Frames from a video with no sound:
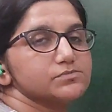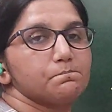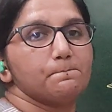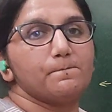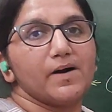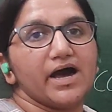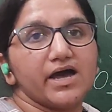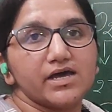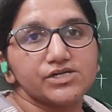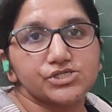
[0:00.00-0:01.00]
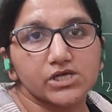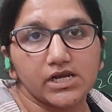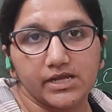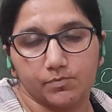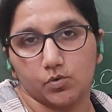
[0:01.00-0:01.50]
is
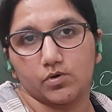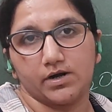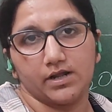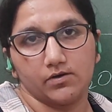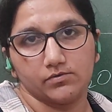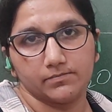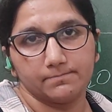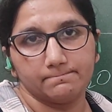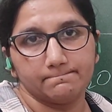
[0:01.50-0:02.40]
partially broken down.